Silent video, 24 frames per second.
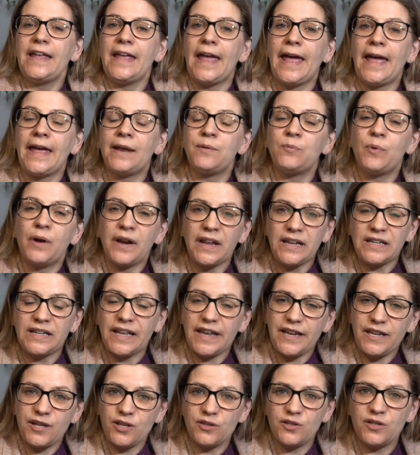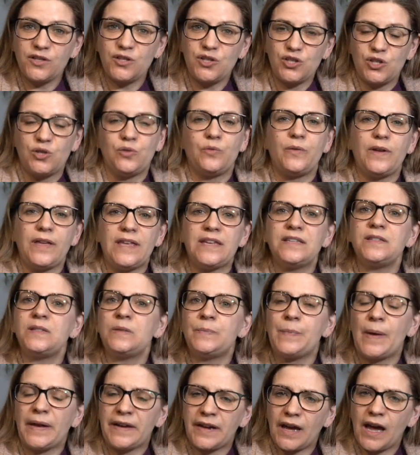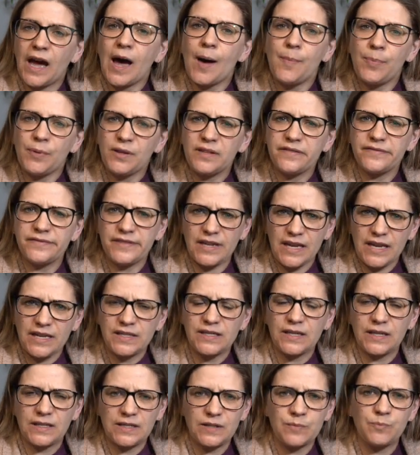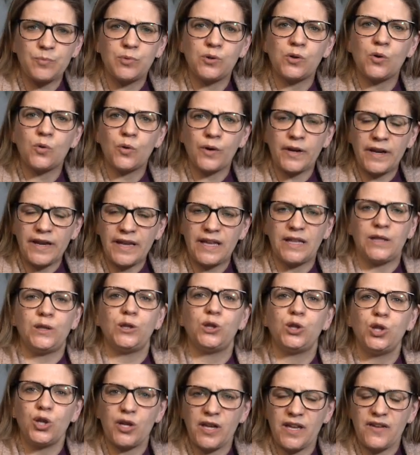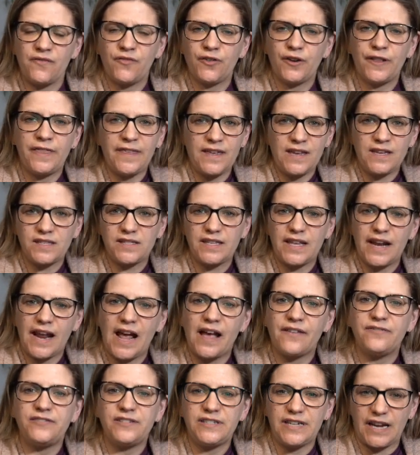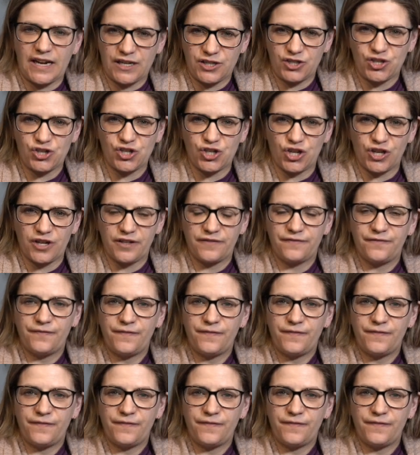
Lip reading: And what I'd like you to do is spend a couple of days exploring and looking for things that have texture.